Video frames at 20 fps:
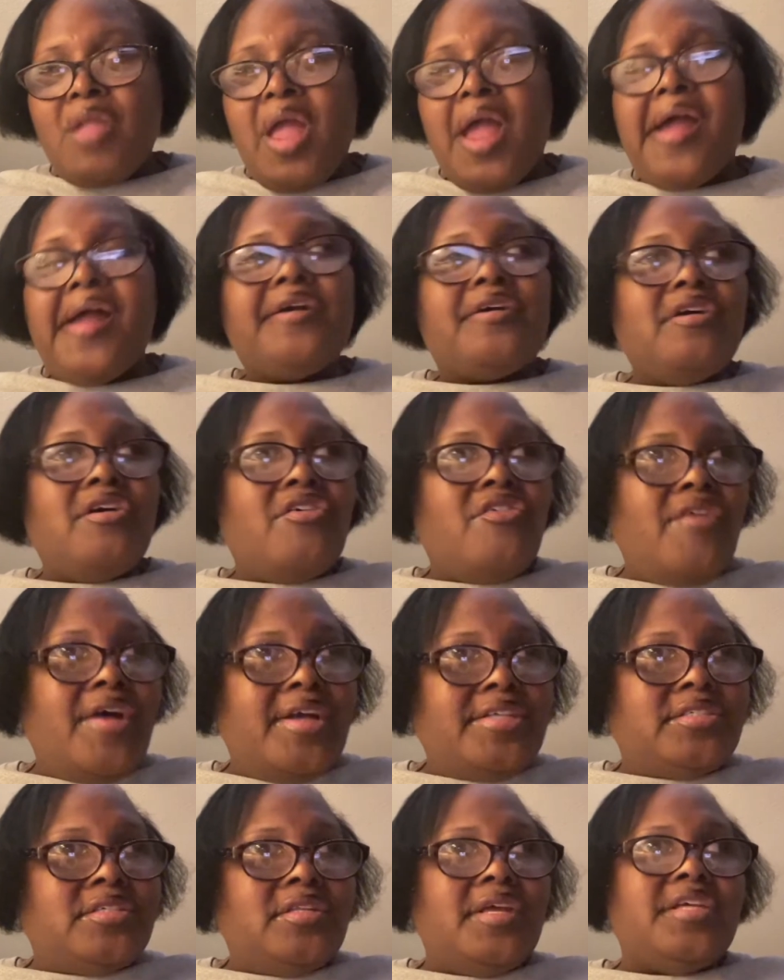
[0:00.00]
And
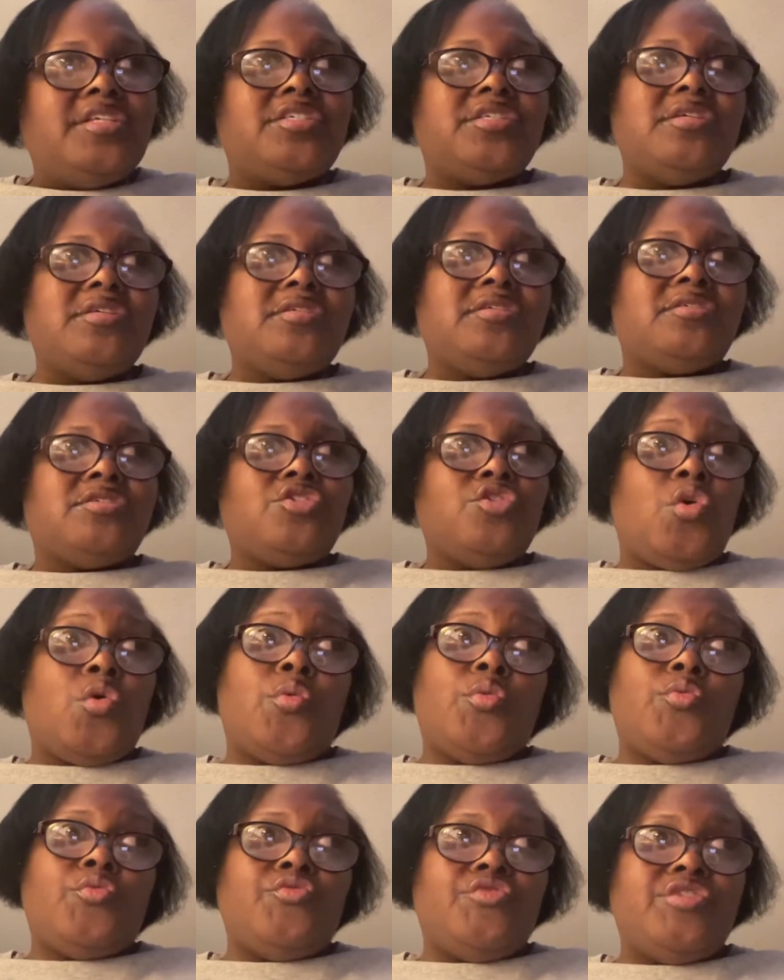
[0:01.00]
congratulations to
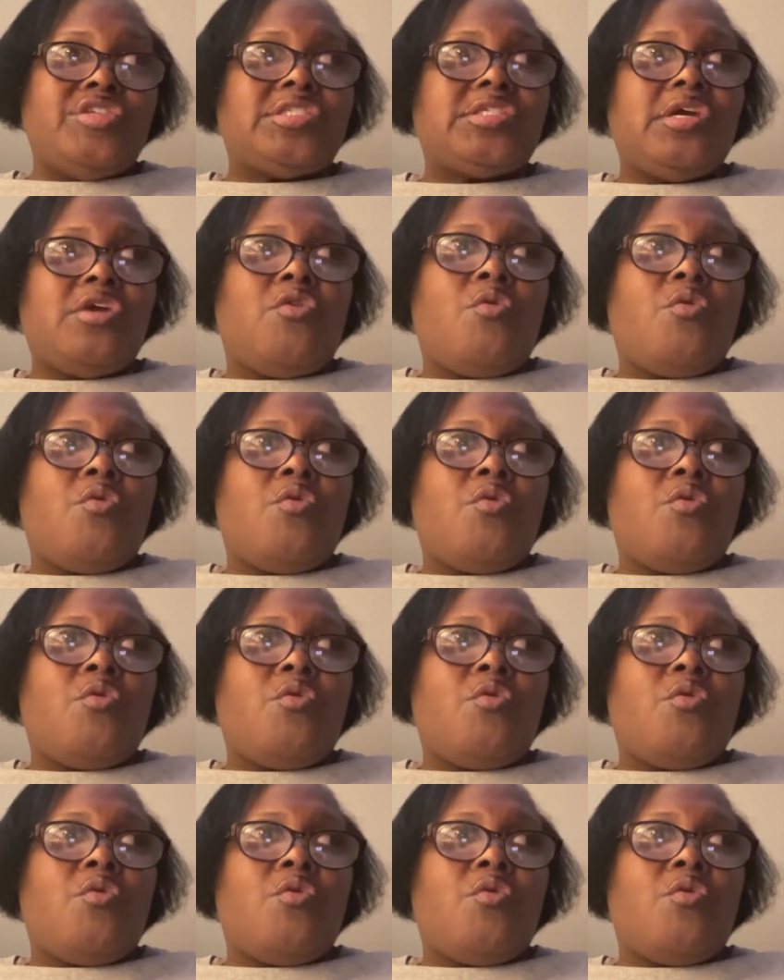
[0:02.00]
Chris and